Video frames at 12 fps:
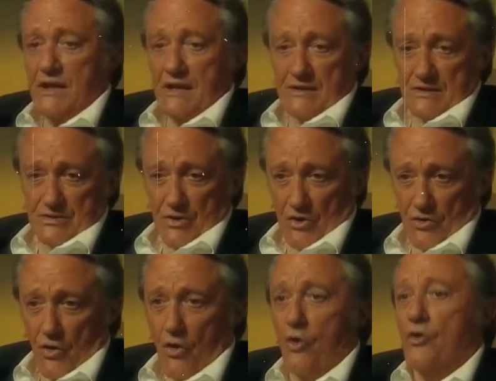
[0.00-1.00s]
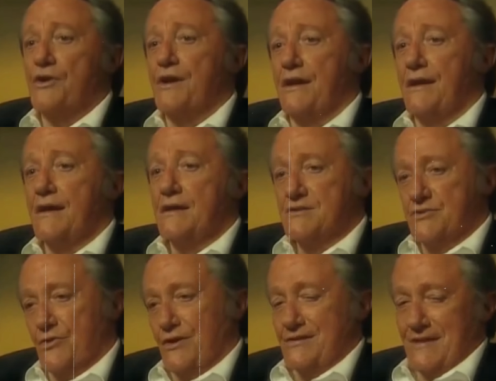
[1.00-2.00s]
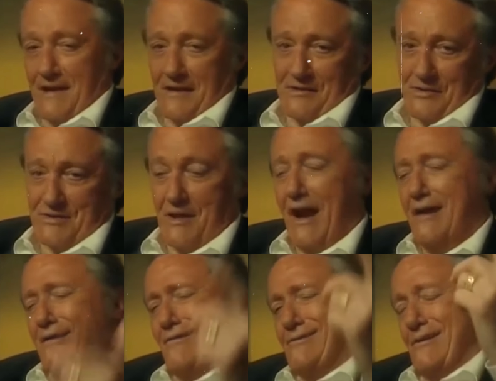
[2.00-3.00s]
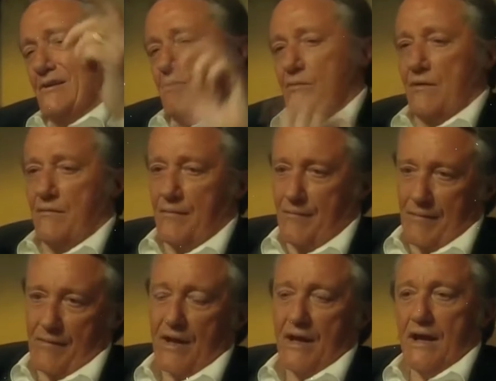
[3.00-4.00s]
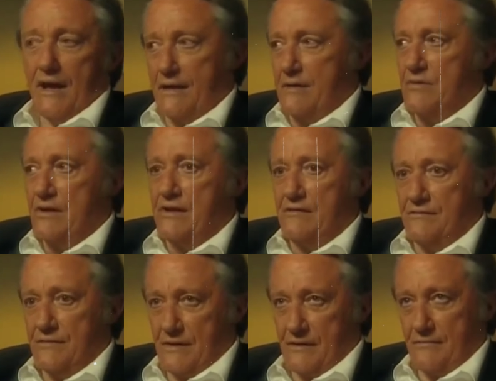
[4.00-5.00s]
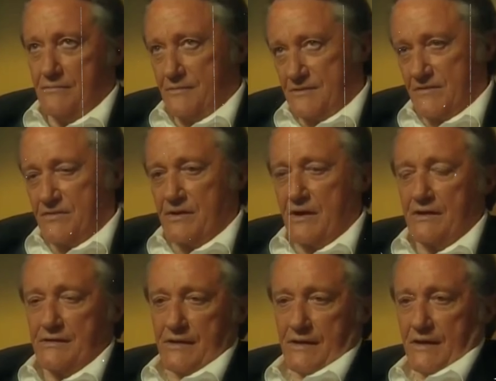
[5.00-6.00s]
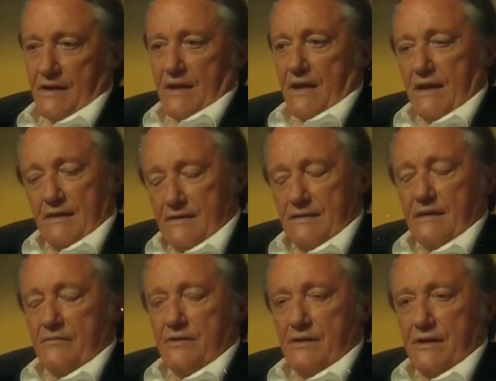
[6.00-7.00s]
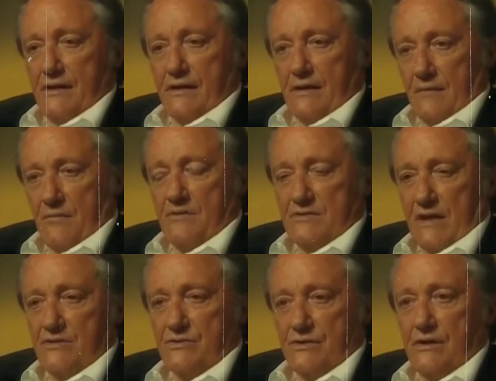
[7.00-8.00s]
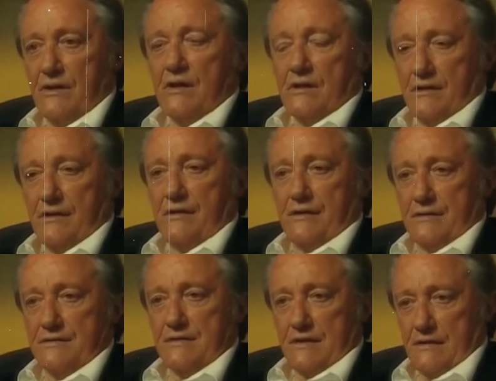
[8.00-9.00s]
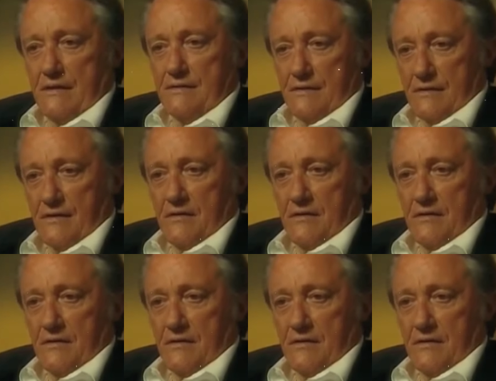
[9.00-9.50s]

He just talked all day, stories, anecdotes, and I dare tell you the one, and he would leave at seven o'clock at night. And he did that every day. I mean, he's actually clinically insane, I think.